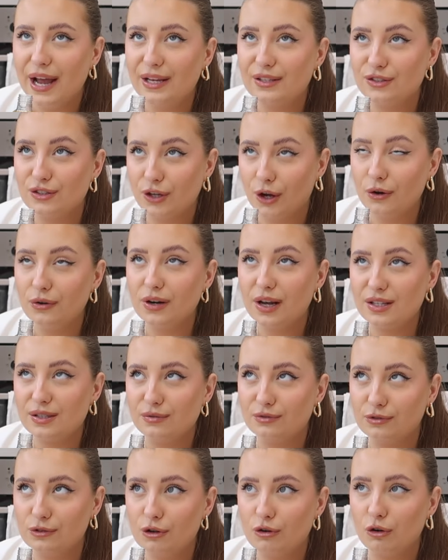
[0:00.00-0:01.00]
It's so nice
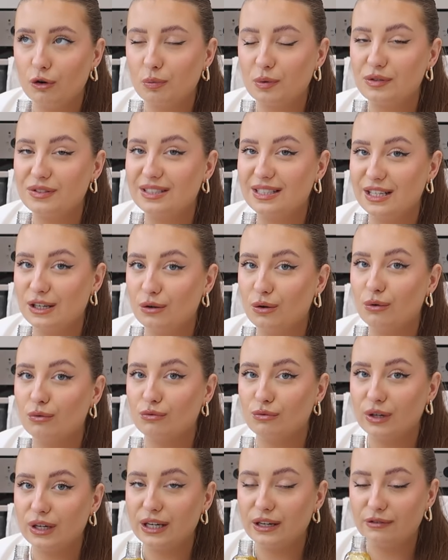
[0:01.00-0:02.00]
and floral, but still
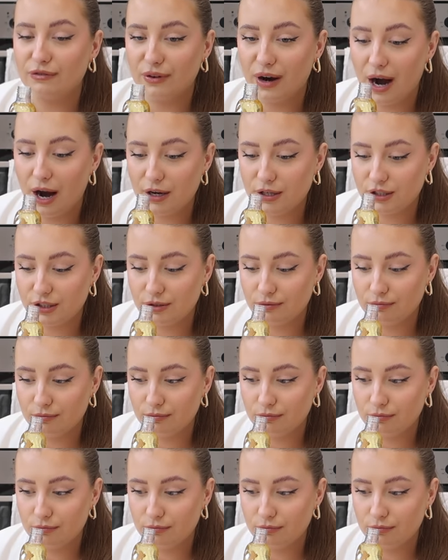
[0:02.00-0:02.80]
really fresh.